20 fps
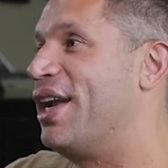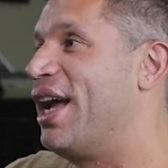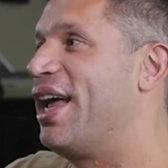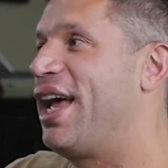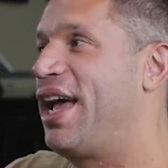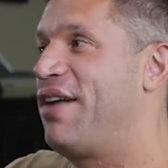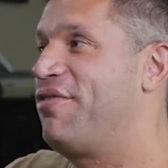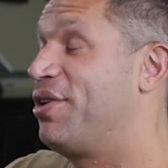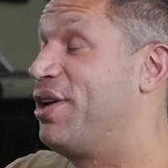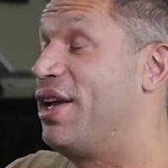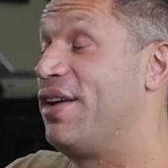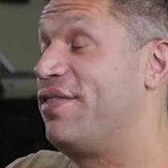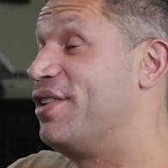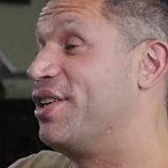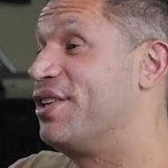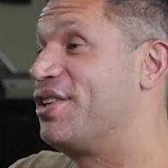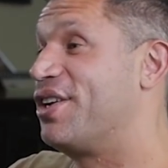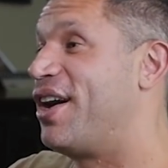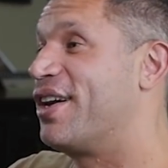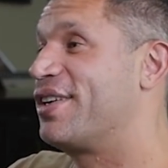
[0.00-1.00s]
and I haven't
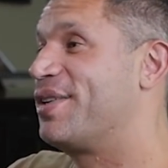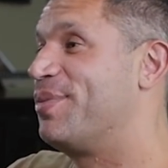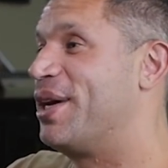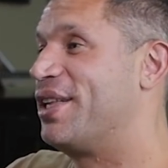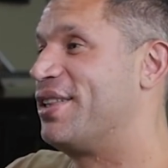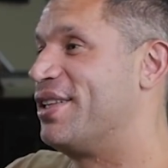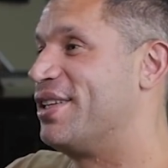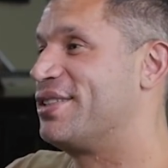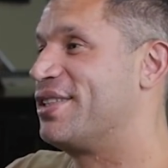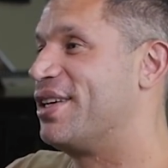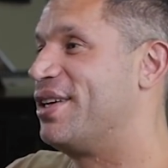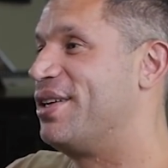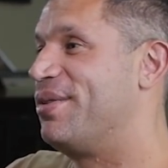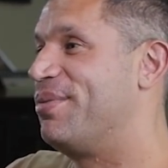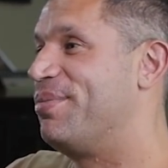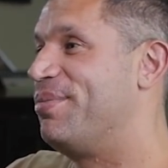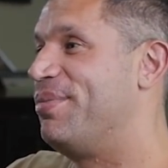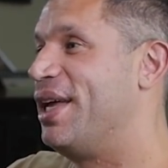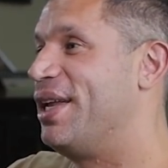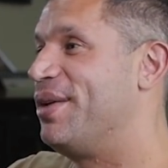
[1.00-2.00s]
even talked about this
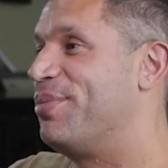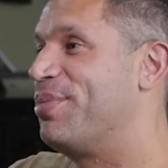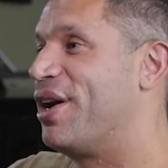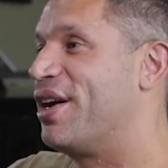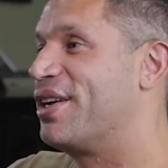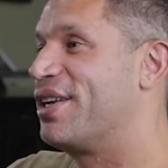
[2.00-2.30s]
on many